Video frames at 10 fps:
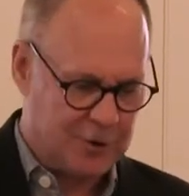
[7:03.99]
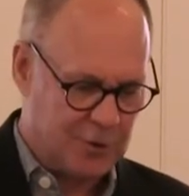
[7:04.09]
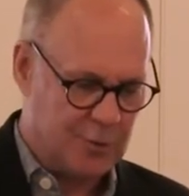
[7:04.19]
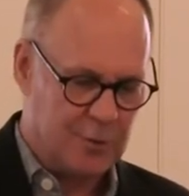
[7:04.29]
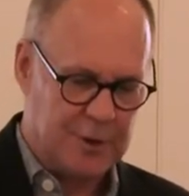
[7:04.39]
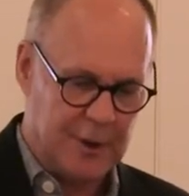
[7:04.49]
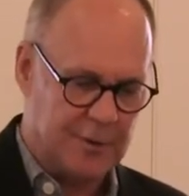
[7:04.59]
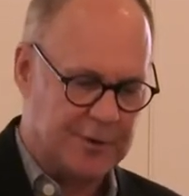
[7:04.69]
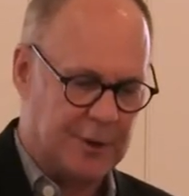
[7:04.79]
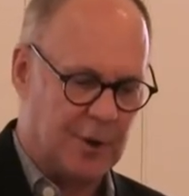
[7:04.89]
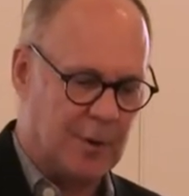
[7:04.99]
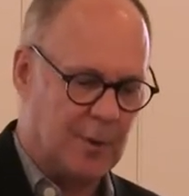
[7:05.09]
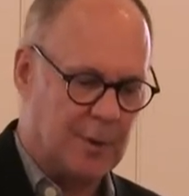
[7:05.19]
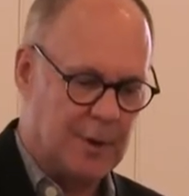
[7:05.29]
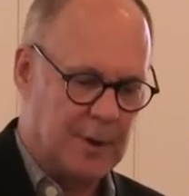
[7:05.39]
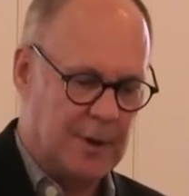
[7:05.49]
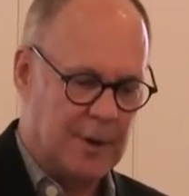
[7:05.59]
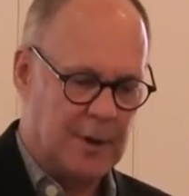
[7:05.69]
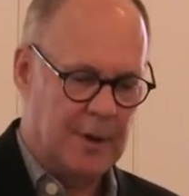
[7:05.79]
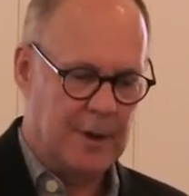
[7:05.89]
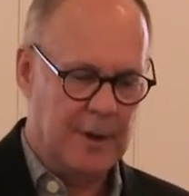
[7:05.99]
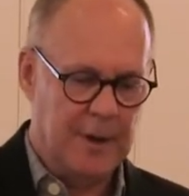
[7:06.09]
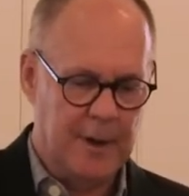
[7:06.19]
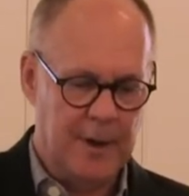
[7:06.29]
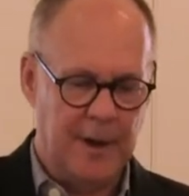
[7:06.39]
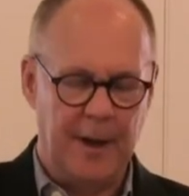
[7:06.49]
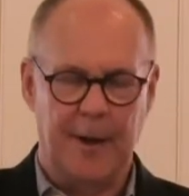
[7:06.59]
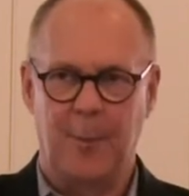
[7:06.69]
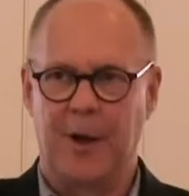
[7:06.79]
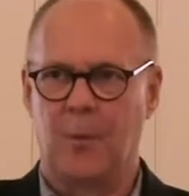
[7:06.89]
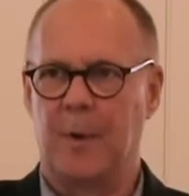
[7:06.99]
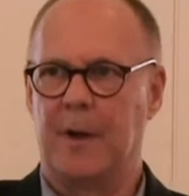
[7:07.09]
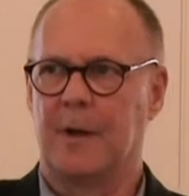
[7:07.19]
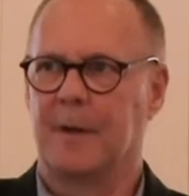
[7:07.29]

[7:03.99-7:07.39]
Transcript: two years ago and about a week.